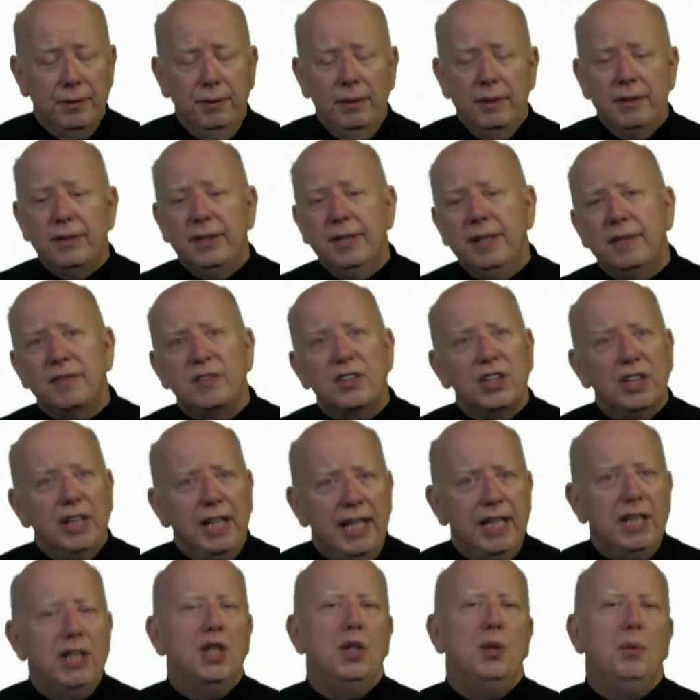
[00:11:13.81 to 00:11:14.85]
so just kind of
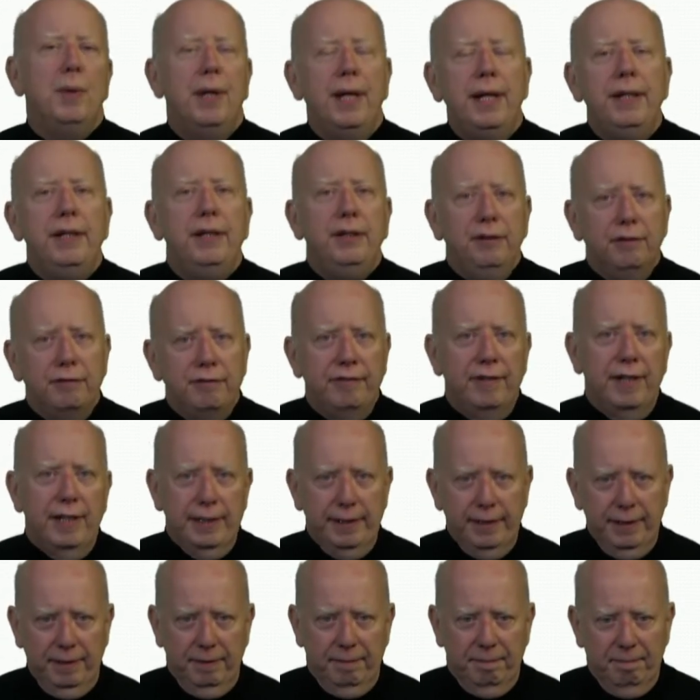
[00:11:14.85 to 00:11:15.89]
slide to the right and you'll
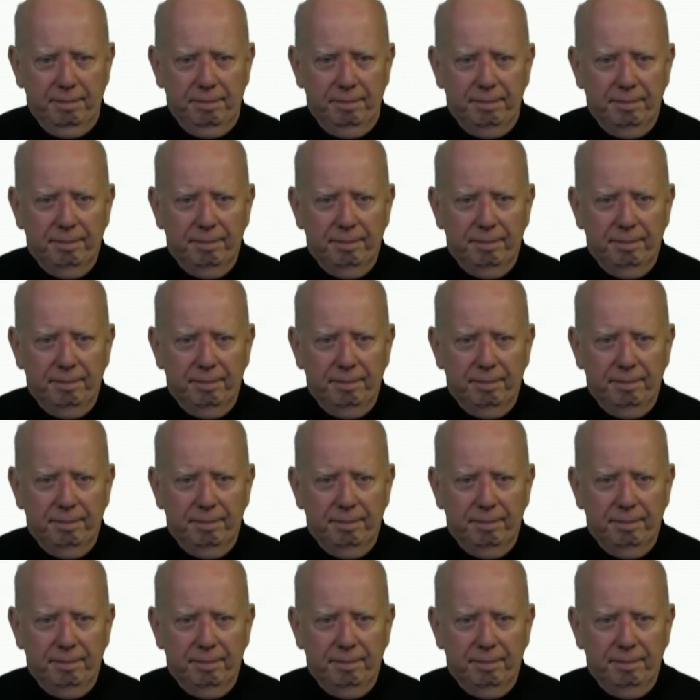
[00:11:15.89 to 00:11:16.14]
find it.